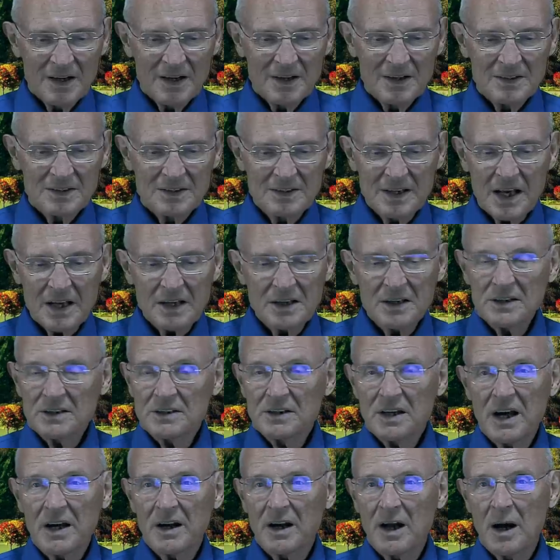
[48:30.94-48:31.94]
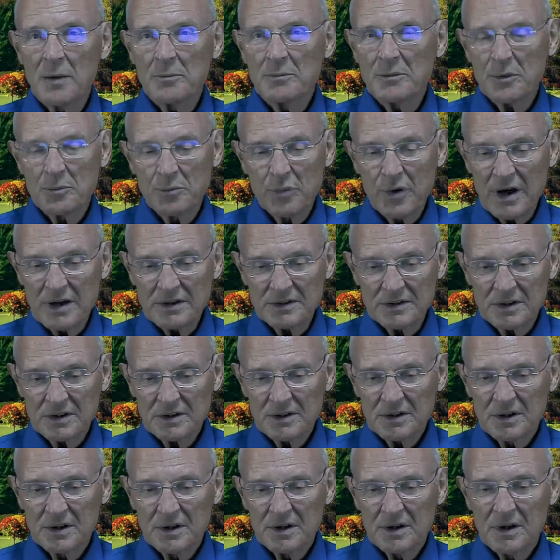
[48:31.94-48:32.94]
Satan is not
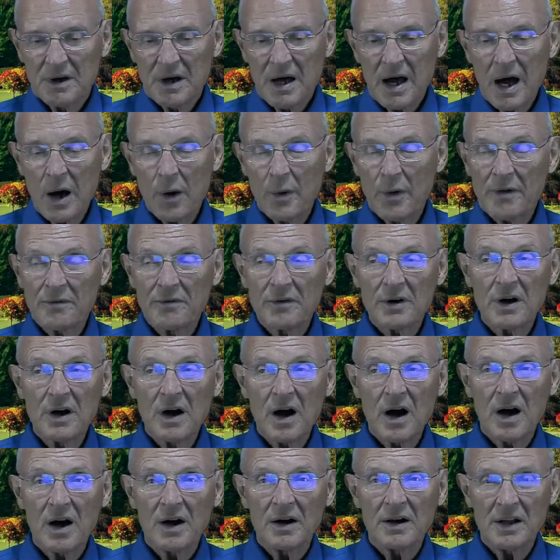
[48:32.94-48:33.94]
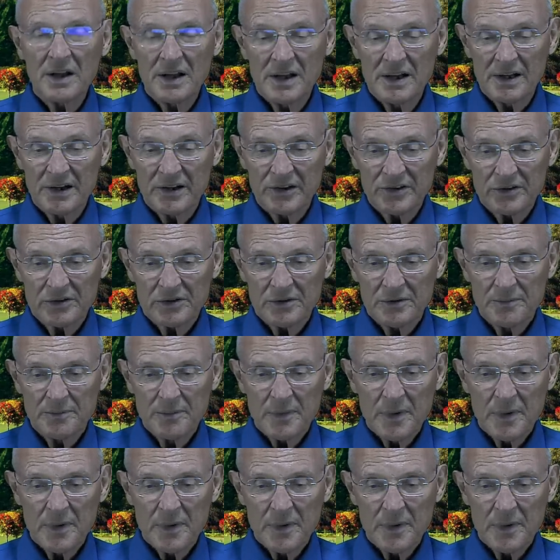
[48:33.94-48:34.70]
omnipresent. However, God is.